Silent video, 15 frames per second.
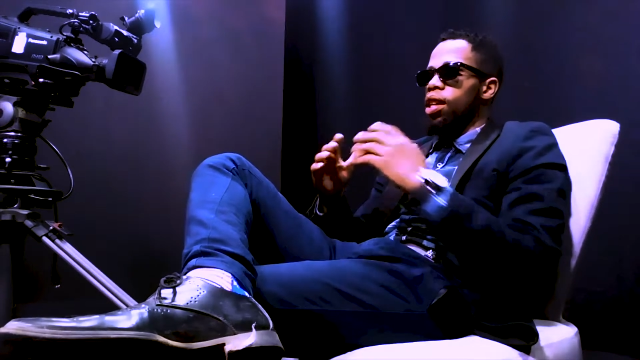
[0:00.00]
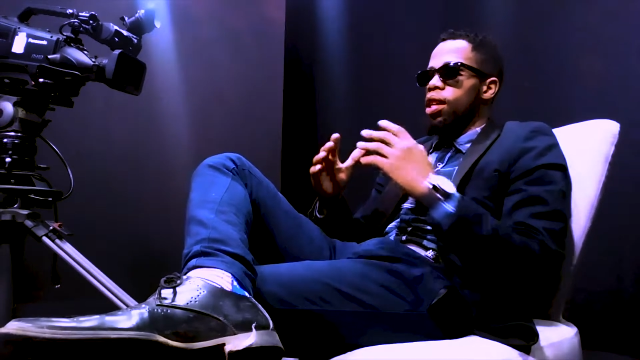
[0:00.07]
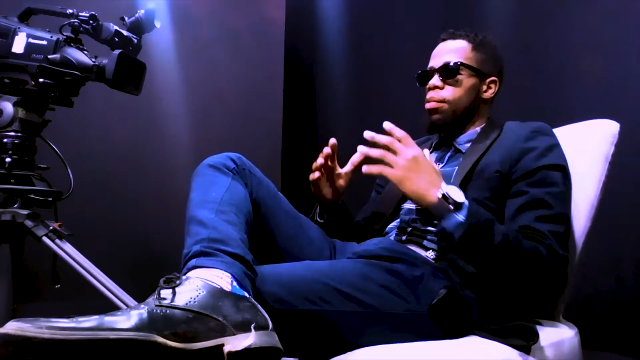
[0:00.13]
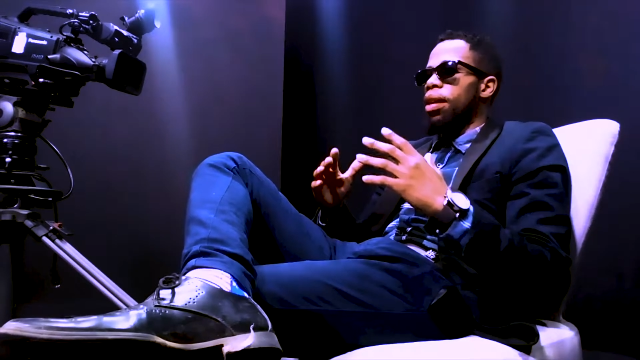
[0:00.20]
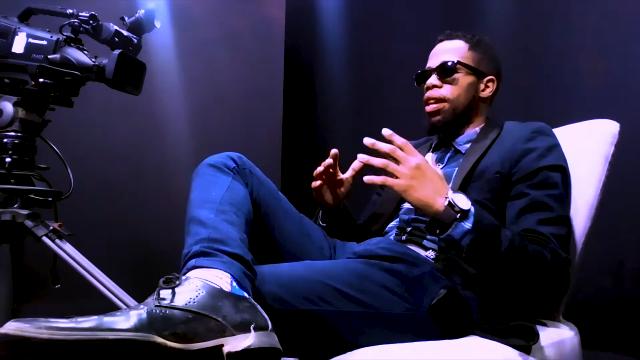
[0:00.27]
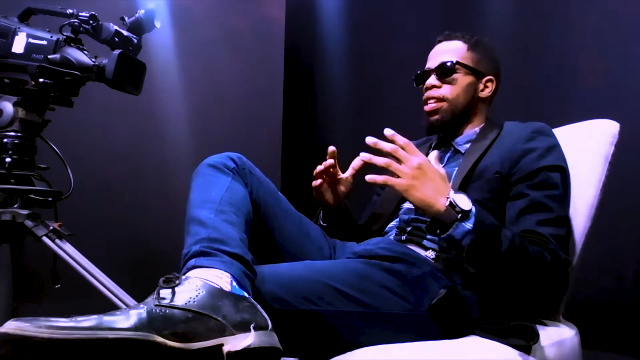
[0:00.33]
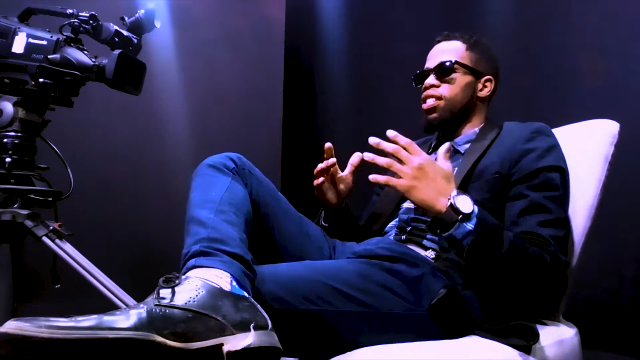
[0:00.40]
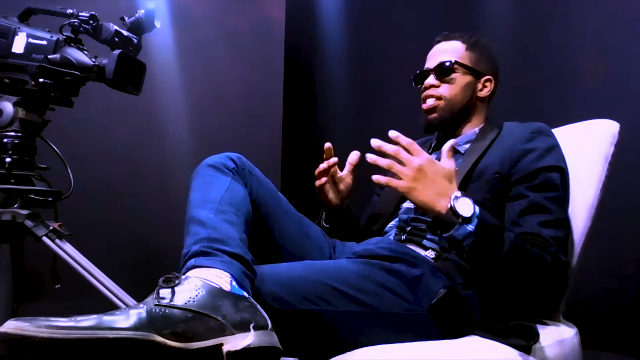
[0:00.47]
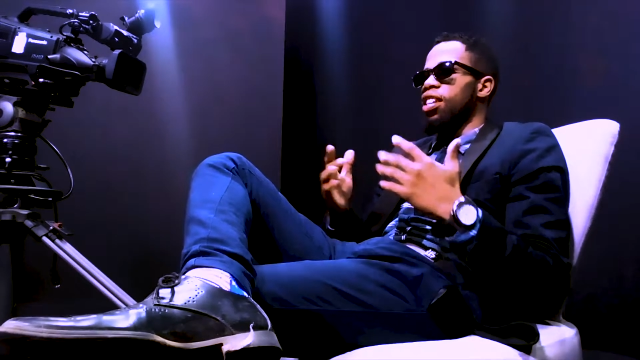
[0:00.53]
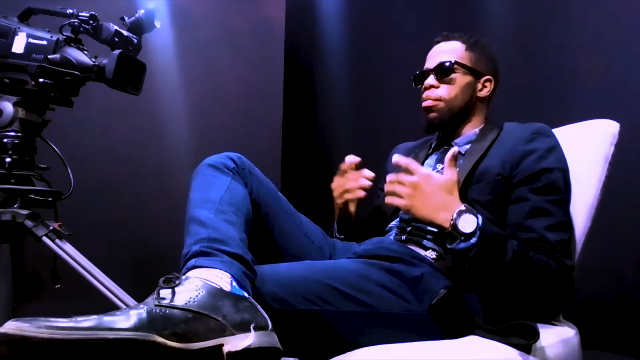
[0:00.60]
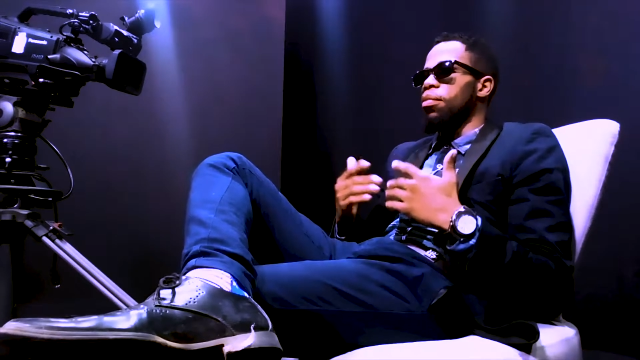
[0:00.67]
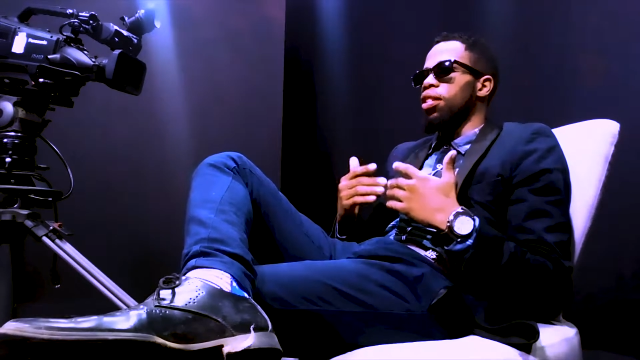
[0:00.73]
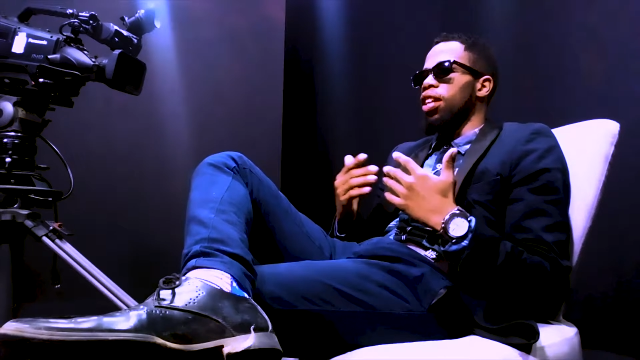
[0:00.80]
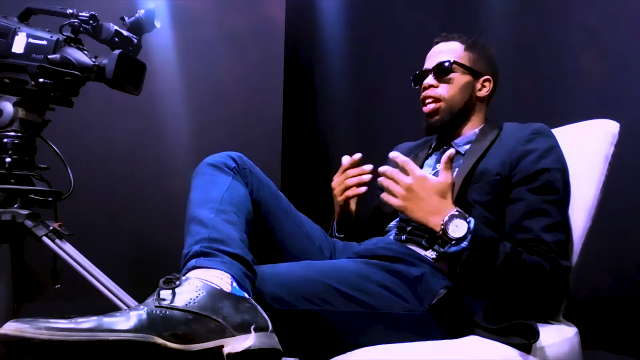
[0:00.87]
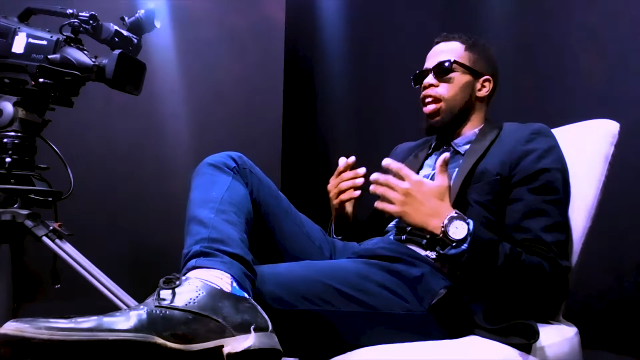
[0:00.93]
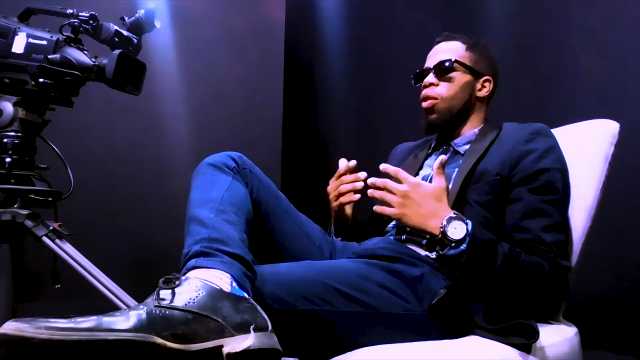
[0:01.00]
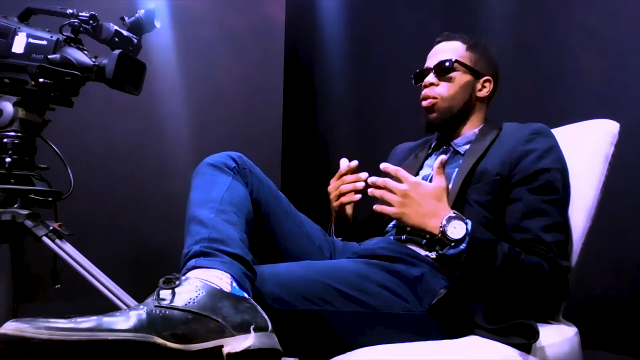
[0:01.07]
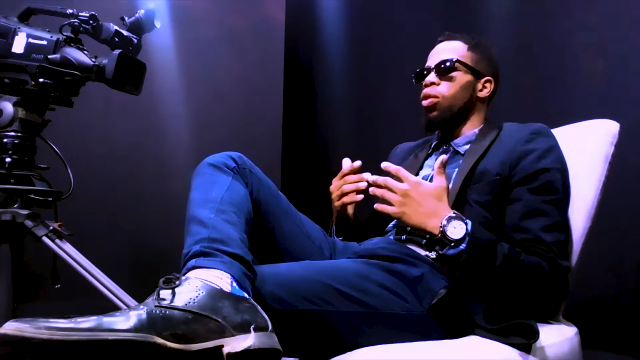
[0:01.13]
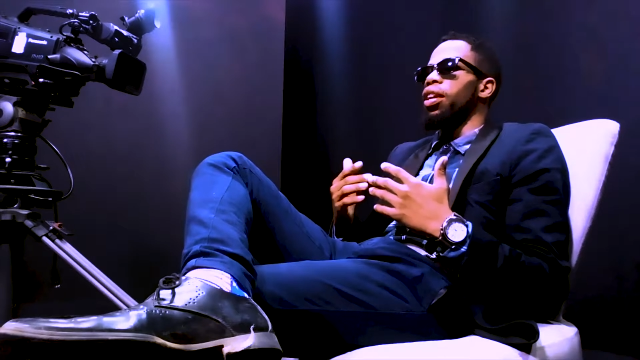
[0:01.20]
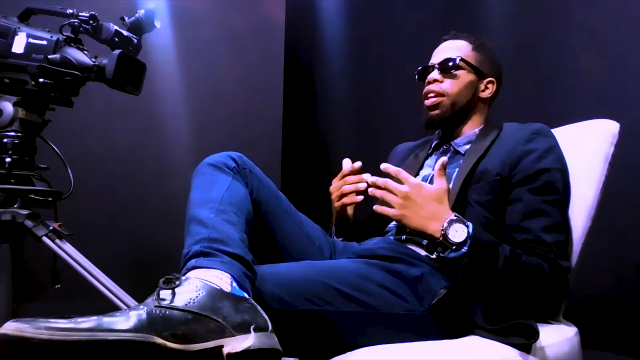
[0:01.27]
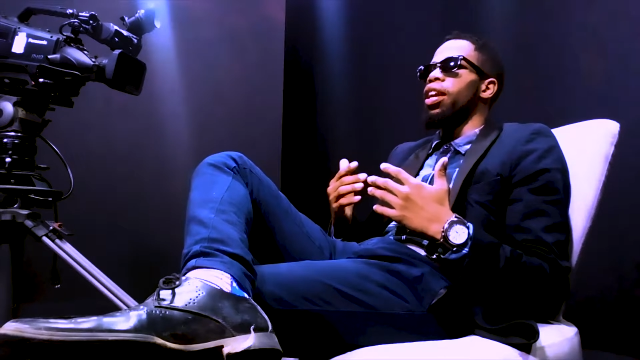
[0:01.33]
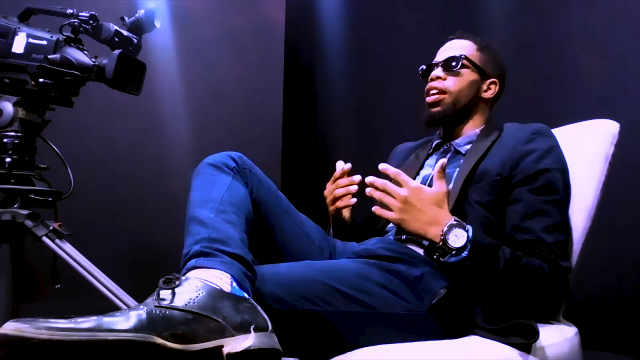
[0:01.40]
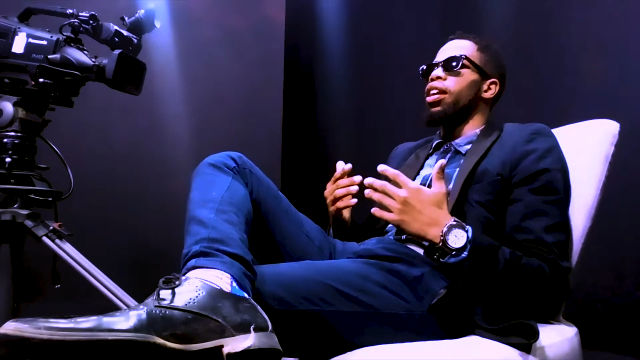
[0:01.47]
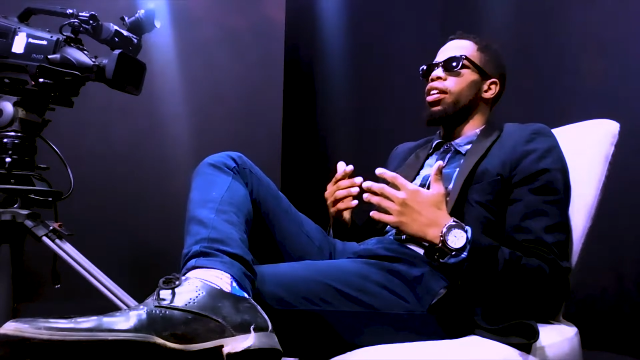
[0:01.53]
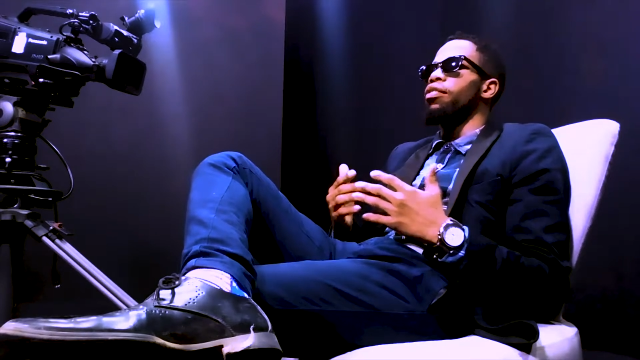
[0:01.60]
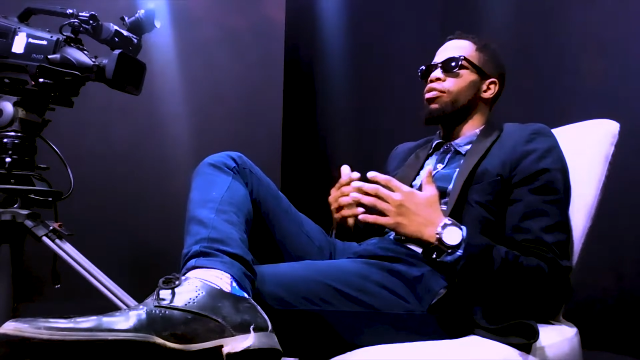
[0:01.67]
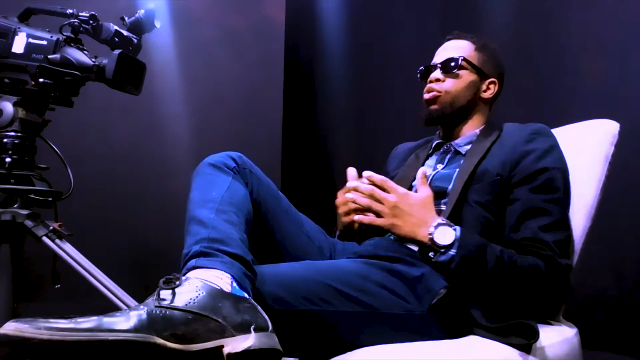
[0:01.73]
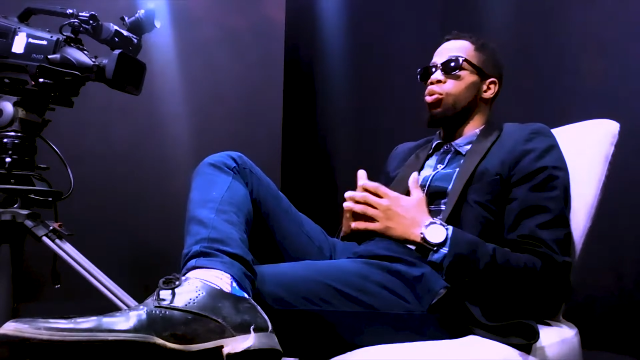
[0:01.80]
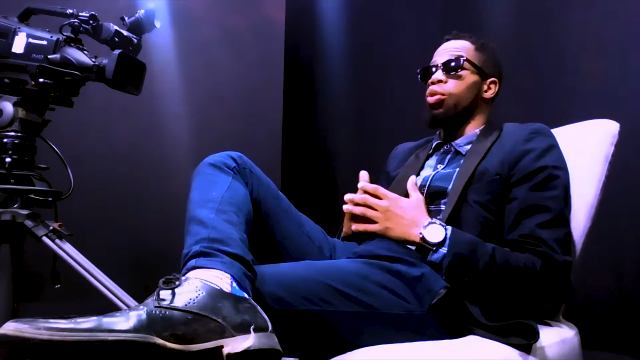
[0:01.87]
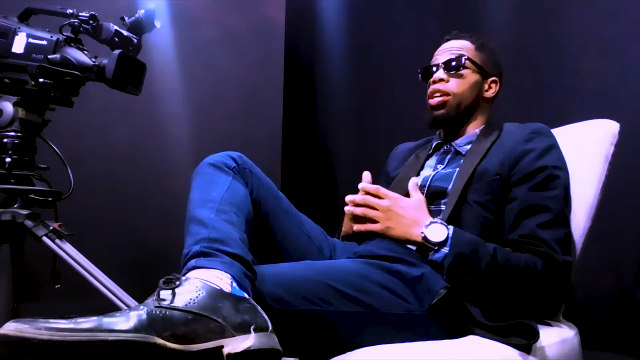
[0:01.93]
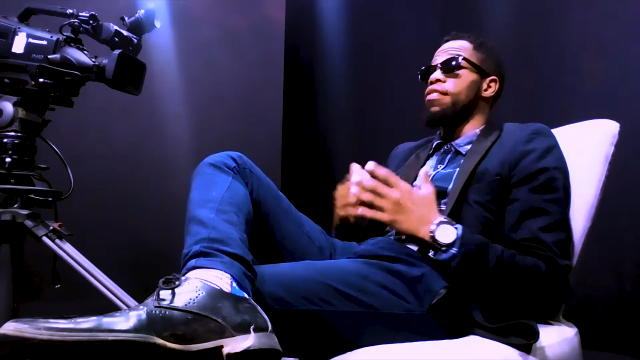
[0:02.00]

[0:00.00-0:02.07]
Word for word: but it's something that I would love to.